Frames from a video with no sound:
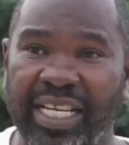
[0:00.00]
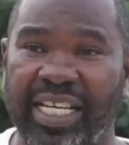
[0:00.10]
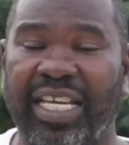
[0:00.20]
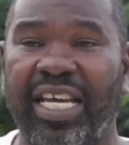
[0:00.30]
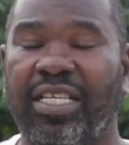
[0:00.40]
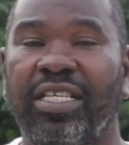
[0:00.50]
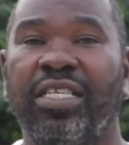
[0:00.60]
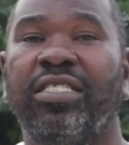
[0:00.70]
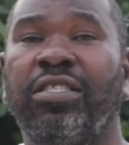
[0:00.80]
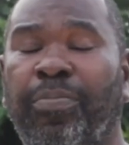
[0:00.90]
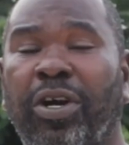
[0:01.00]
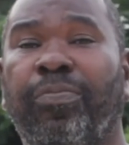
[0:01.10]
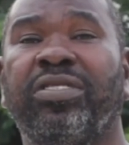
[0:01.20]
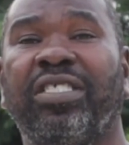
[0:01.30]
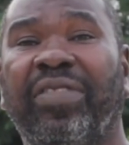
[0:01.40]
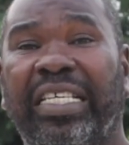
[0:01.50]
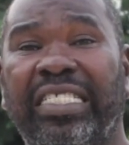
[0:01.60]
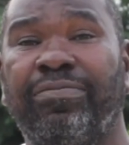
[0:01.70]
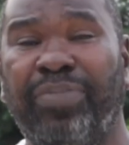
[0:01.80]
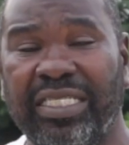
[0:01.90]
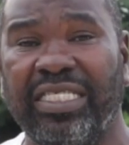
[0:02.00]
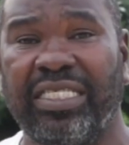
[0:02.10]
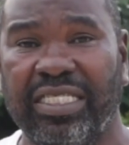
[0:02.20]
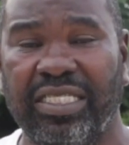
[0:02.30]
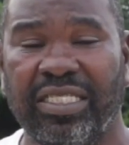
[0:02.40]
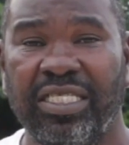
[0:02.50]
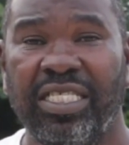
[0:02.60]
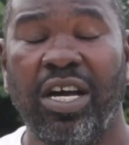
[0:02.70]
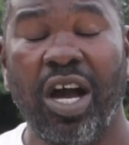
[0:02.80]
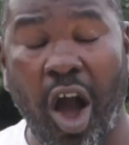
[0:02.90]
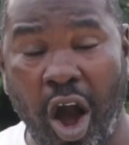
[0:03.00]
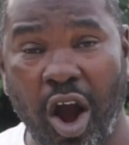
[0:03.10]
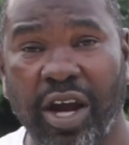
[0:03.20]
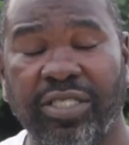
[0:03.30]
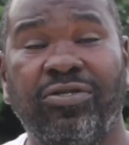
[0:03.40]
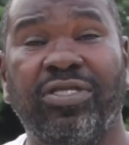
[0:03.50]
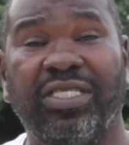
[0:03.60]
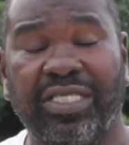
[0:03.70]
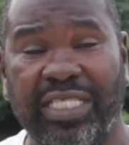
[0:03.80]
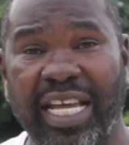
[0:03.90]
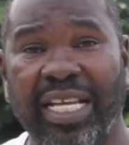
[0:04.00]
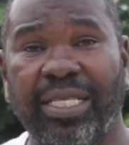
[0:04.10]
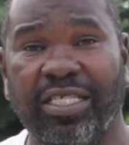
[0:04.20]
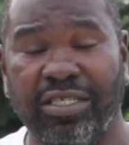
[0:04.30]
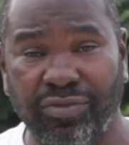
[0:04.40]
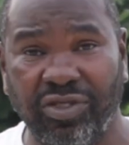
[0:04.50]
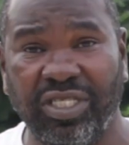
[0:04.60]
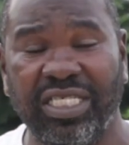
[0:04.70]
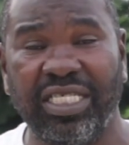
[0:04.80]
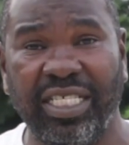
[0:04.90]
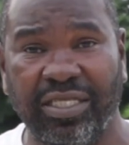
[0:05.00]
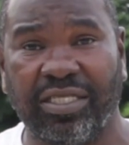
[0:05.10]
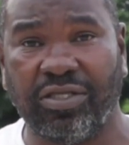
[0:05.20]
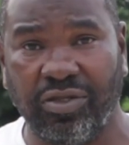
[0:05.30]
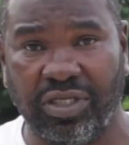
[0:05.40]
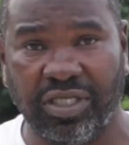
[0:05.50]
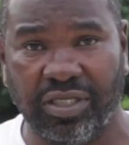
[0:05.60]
again, the purpose of these businesses are to sustain the community institutions.